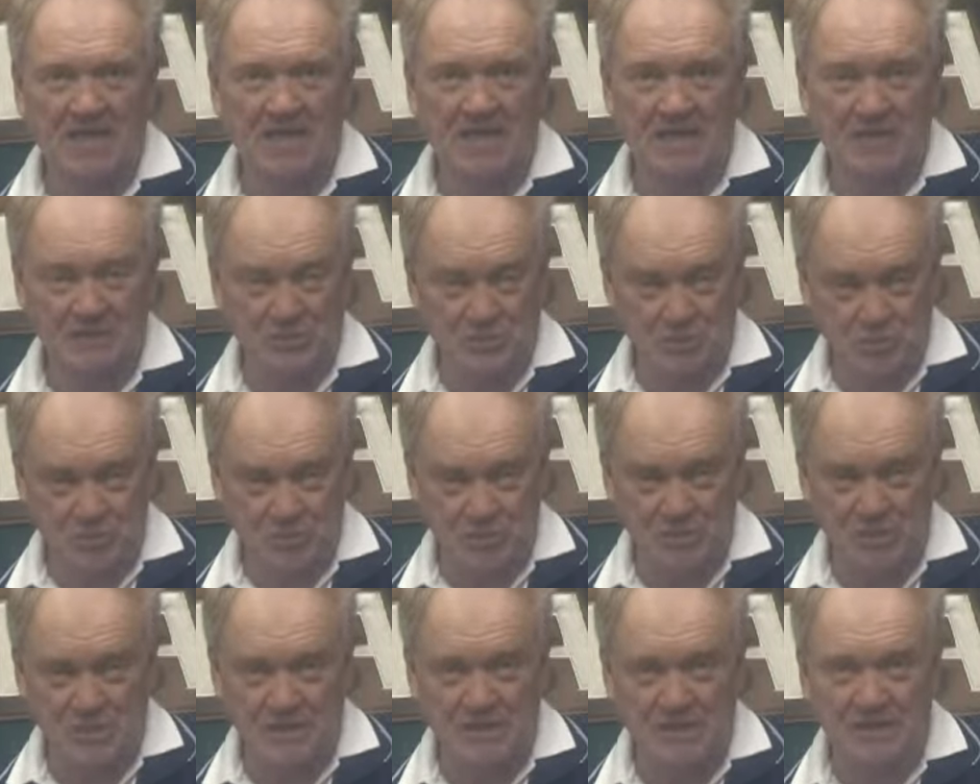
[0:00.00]
They
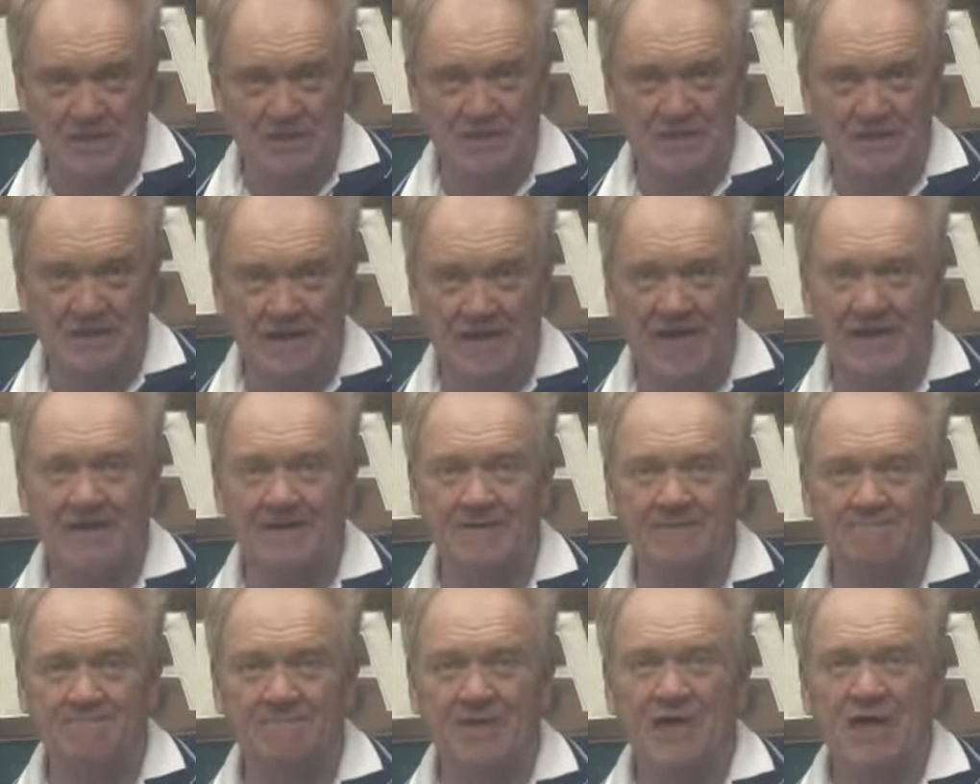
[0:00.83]
should get it
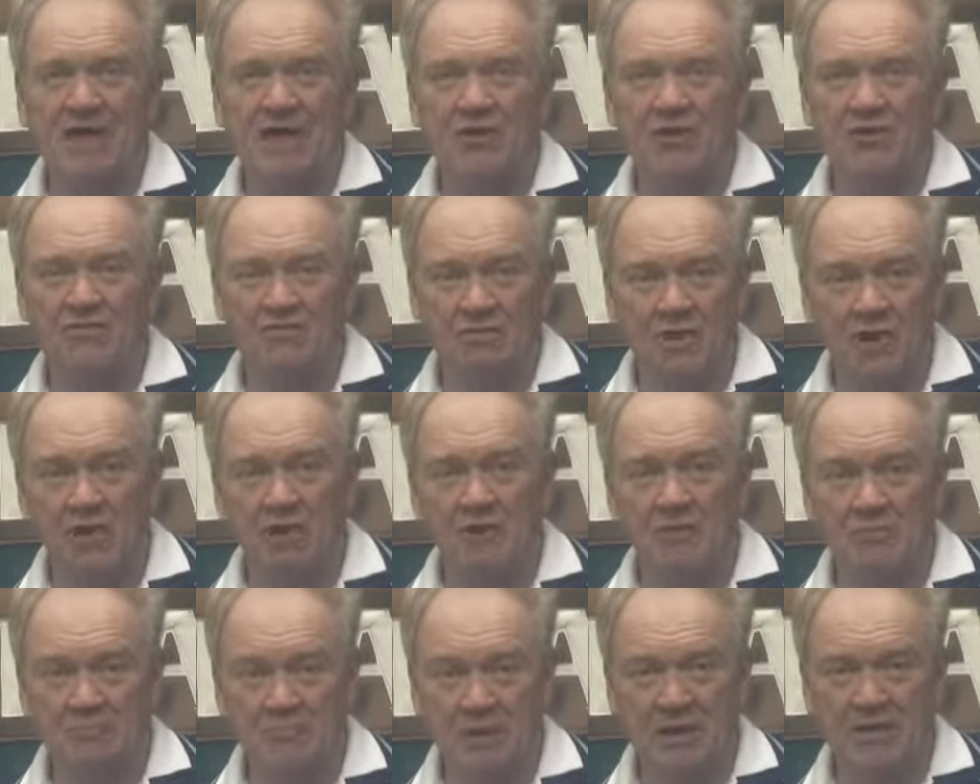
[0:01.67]
now. La
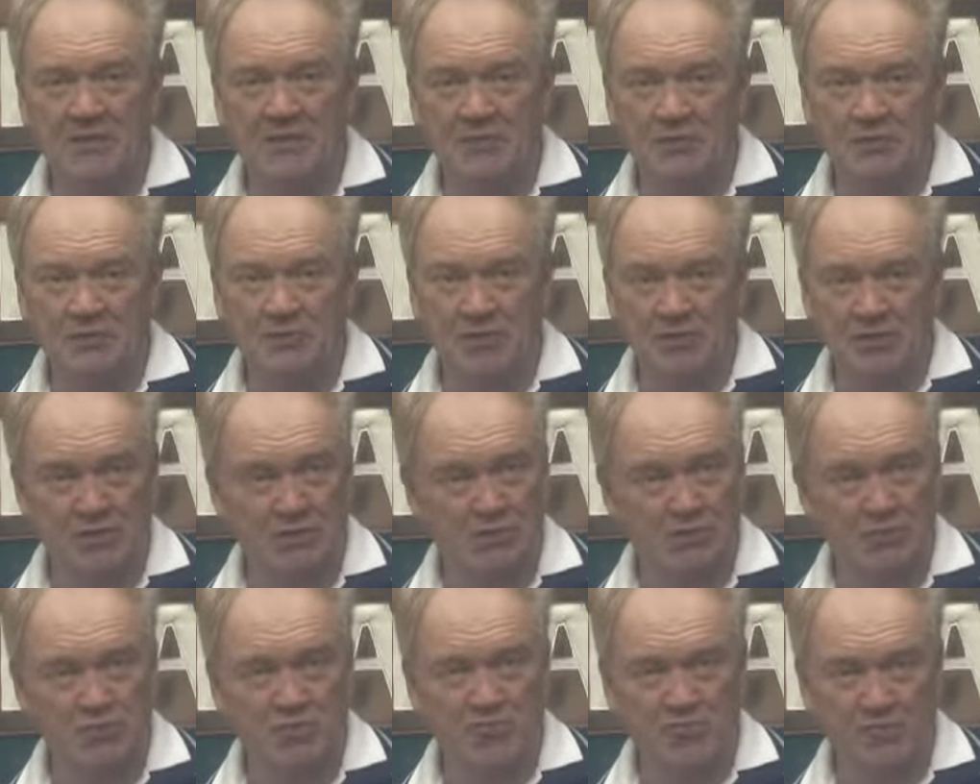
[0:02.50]
Follette Medical
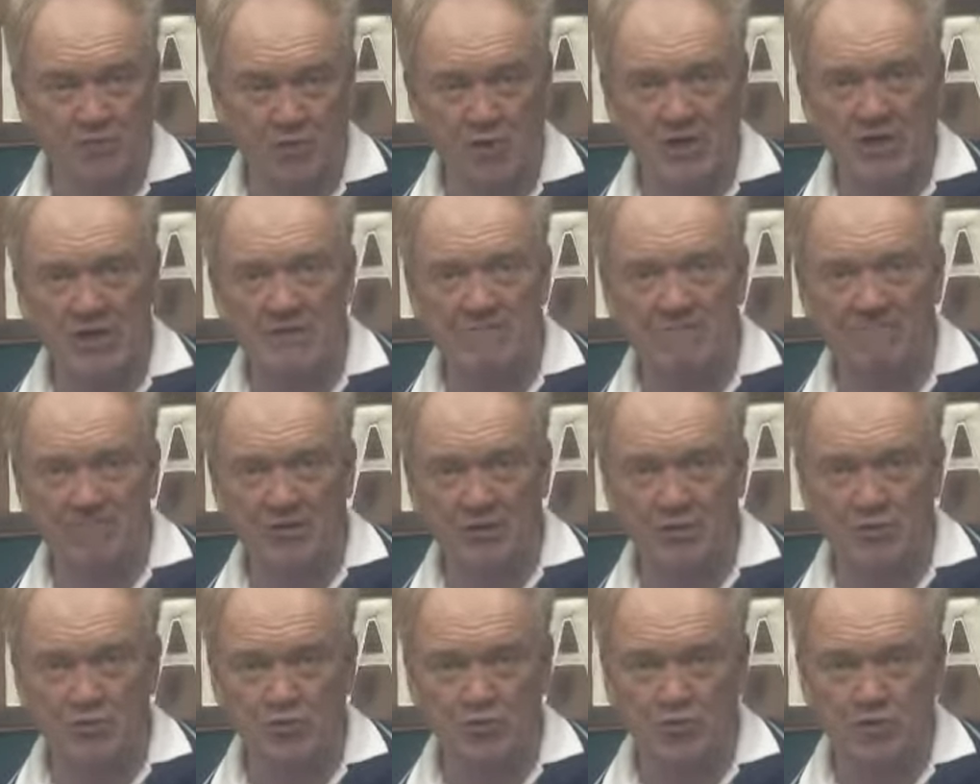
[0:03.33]
Center's free
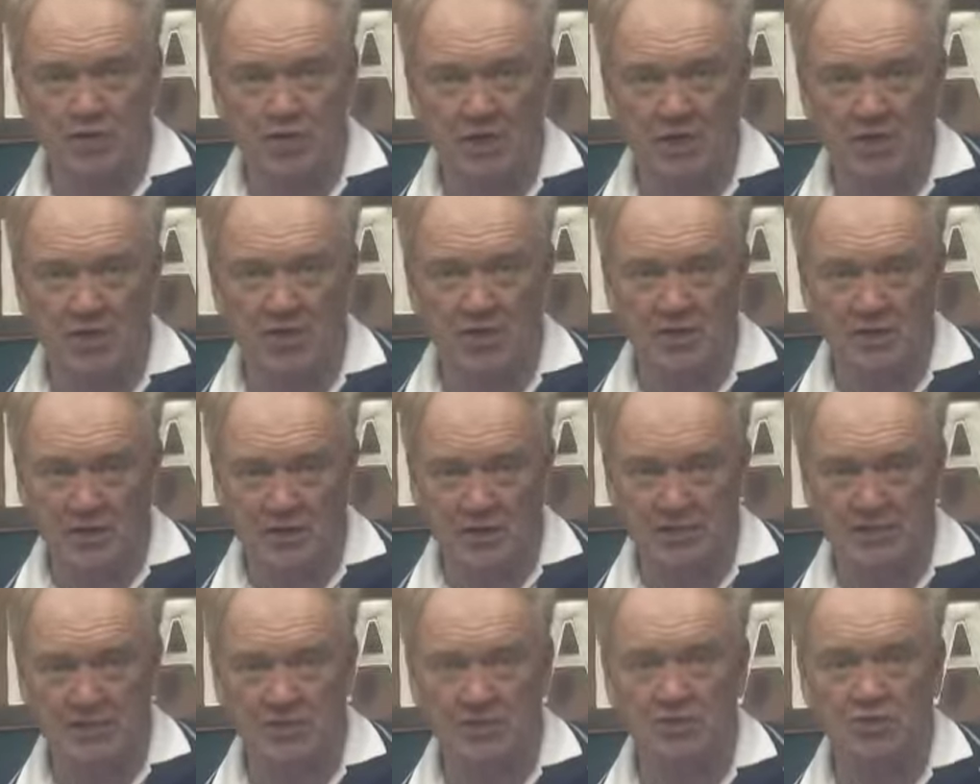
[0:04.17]
flu shot
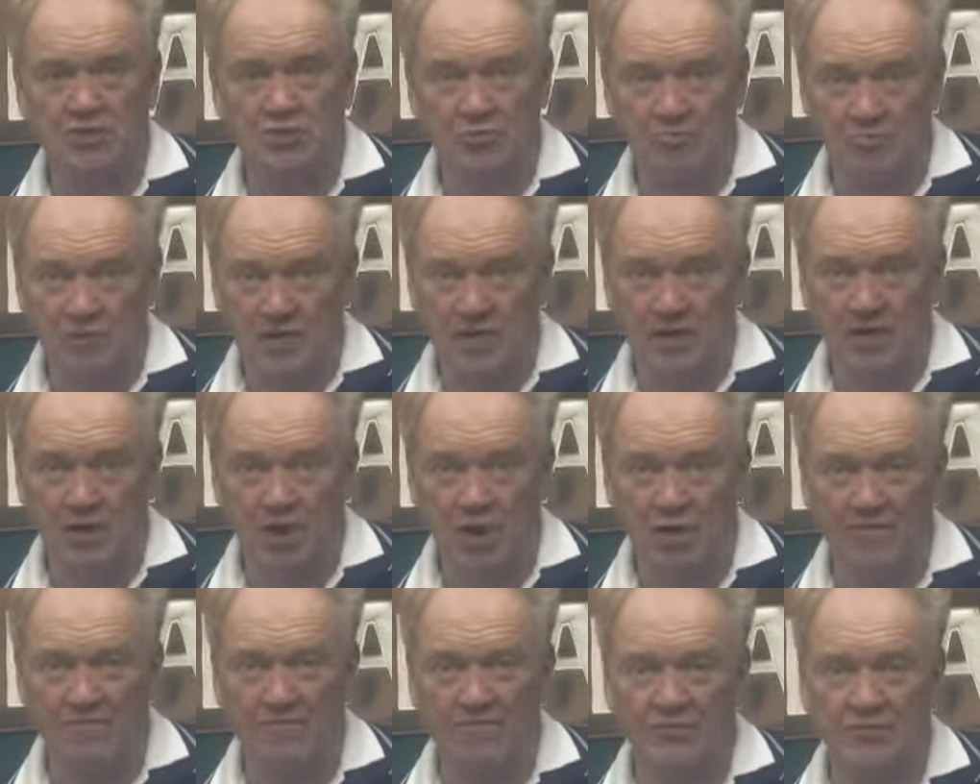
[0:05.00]
clinics are being
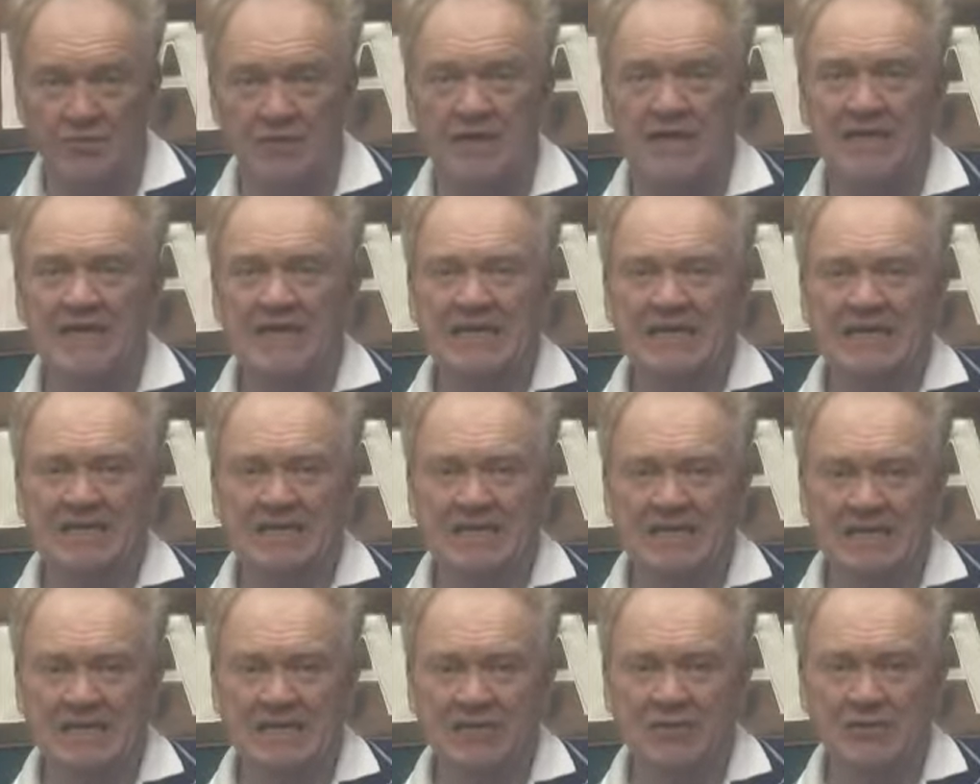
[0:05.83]
offered
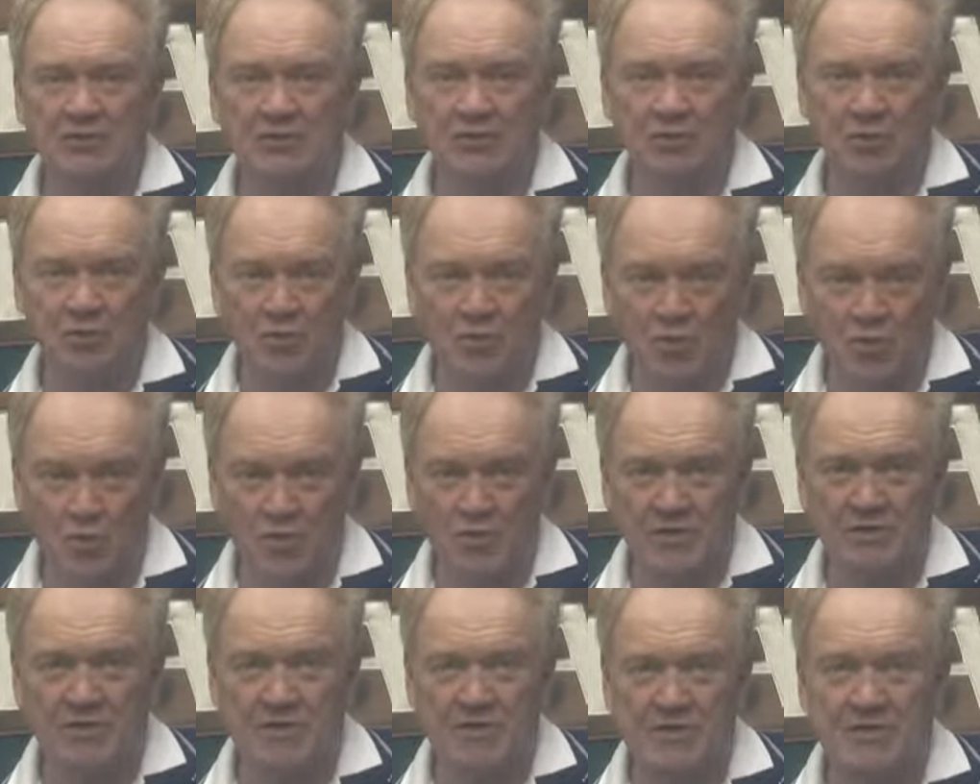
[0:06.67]
in
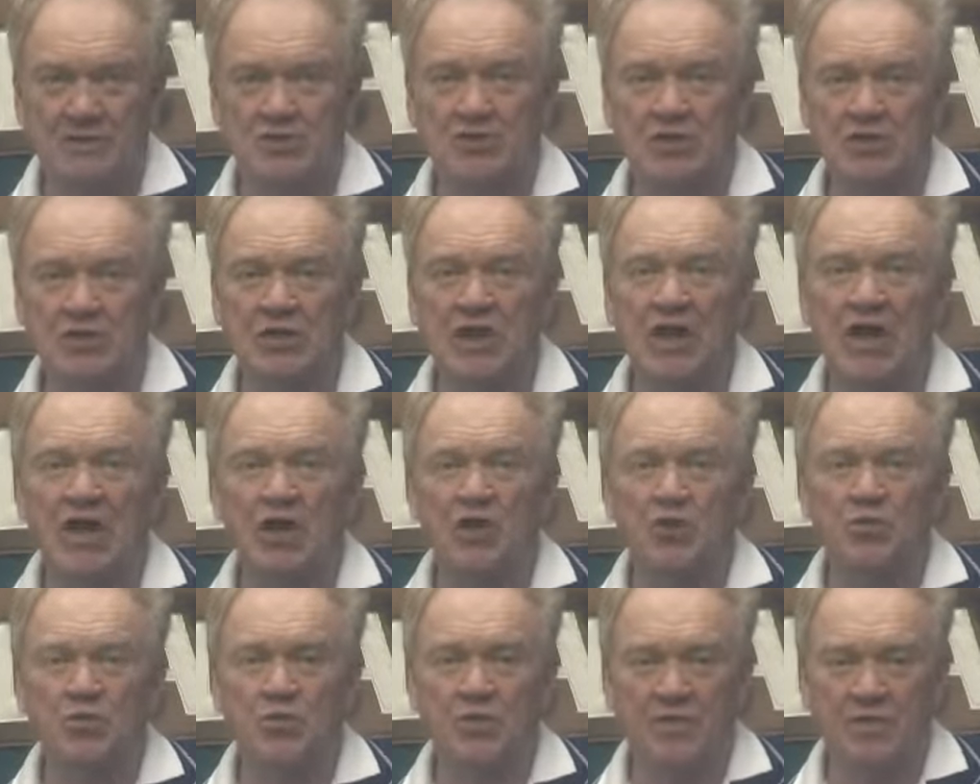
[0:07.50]
coordination
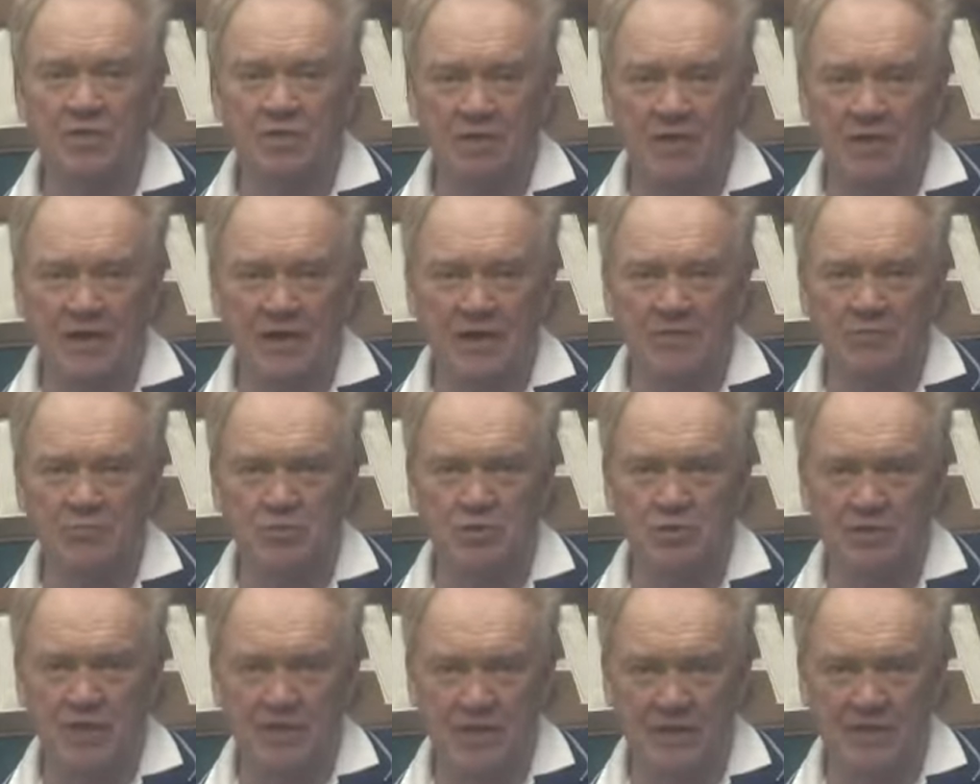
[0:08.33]
with the
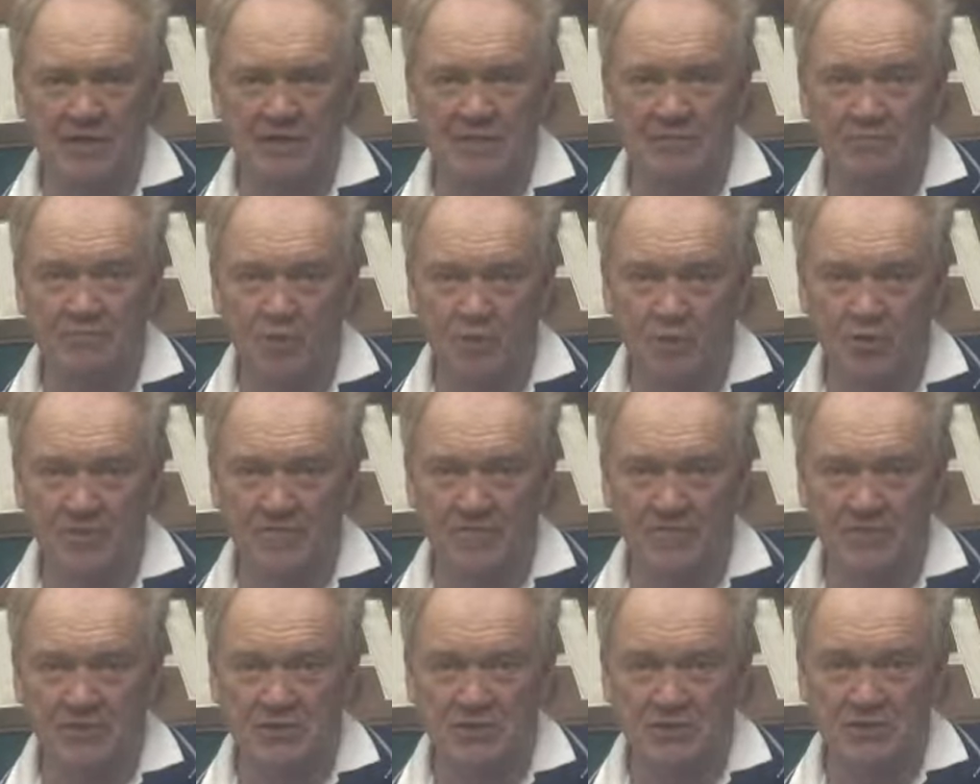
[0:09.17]
Campbell County Board
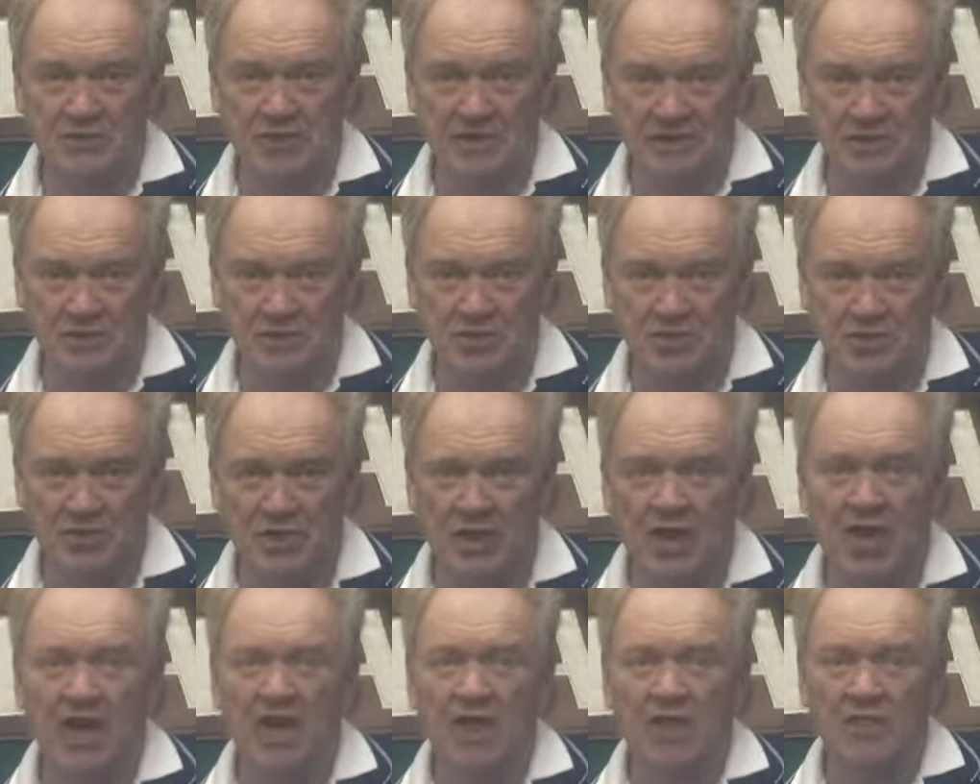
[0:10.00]
of Education,